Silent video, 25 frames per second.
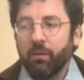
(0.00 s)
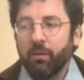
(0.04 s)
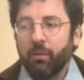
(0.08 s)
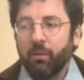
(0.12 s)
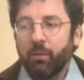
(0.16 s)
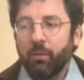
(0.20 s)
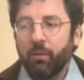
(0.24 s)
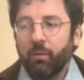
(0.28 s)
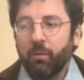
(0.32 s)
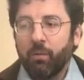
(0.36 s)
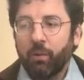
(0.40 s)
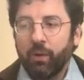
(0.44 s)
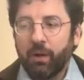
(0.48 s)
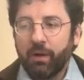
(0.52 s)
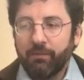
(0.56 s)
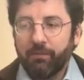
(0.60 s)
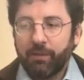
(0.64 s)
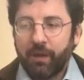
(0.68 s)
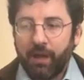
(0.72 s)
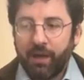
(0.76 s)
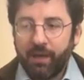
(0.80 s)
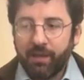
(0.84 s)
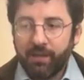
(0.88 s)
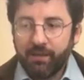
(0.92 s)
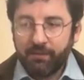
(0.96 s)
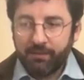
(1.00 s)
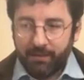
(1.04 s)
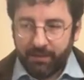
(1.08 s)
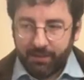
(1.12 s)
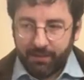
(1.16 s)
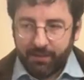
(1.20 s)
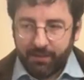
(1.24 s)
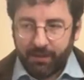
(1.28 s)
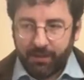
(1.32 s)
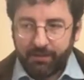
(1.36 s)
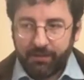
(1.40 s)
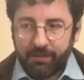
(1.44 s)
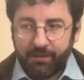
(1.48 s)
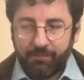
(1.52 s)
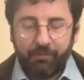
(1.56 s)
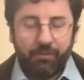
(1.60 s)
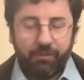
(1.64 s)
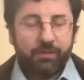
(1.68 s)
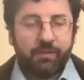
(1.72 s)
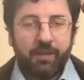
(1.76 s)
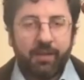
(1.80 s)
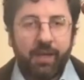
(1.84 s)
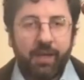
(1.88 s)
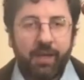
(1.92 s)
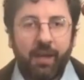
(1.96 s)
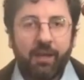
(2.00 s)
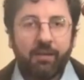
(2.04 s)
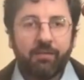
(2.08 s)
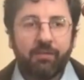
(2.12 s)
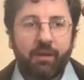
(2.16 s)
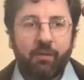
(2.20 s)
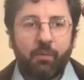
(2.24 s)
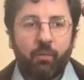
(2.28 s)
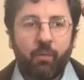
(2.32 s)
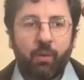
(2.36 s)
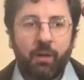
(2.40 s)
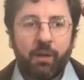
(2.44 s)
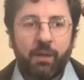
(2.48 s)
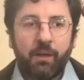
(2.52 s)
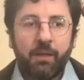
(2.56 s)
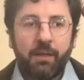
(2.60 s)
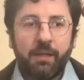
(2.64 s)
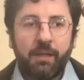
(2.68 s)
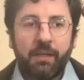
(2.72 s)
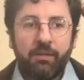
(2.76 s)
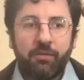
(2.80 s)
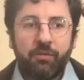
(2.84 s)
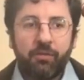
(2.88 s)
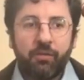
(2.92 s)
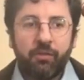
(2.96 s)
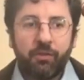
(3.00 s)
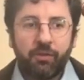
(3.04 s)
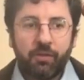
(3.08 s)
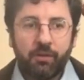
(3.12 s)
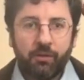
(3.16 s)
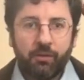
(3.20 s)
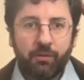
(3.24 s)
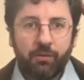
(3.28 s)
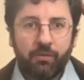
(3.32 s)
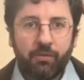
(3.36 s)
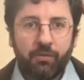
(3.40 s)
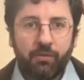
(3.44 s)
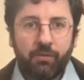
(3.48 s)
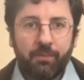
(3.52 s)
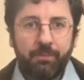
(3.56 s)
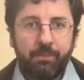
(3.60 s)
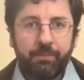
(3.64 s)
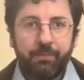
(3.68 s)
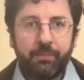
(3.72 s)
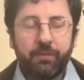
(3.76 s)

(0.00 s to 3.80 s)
what I've got lined up for today is I want to introduce